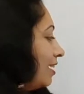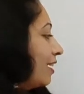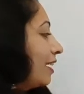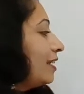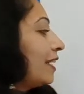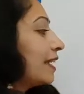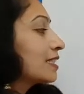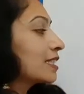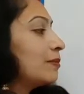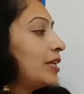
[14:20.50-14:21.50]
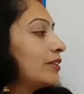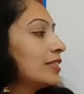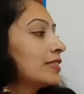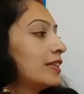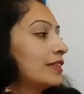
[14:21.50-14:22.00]
In exclamatory
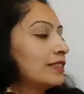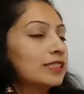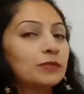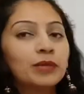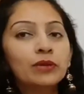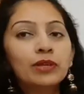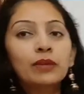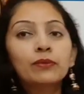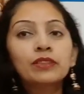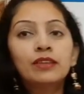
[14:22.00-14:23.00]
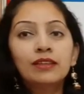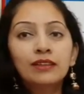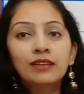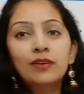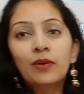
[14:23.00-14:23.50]
sentences beginning with here
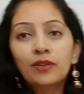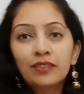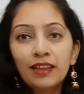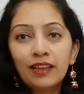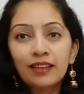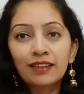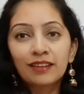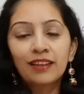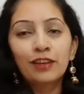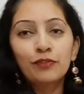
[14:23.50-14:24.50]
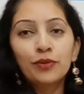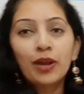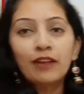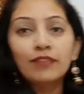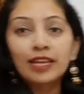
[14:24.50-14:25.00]
or there, if you
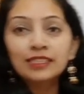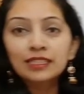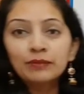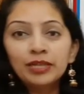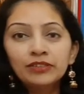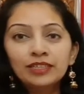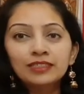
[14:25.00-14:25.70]
have exclamatory